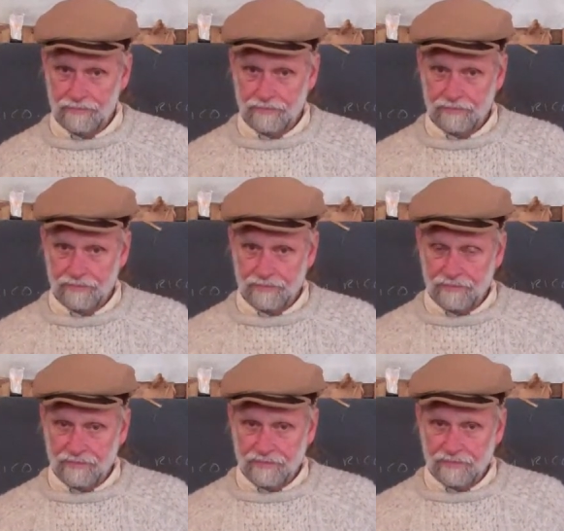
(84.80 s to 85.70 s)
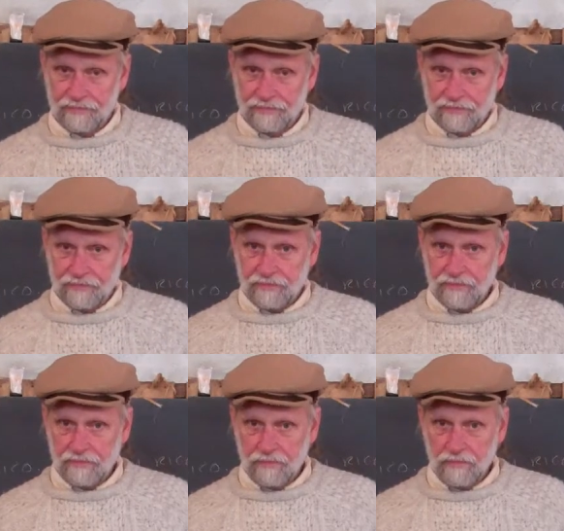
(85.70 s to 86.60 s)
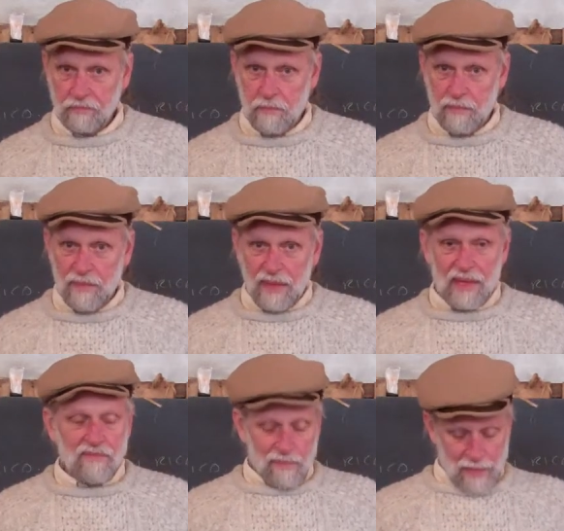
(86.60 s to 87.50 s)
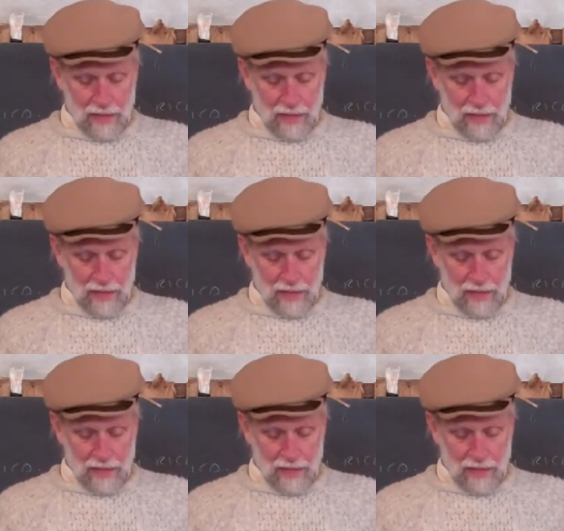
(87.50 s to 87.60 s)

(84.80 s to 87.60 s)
No one is speaking in this clip.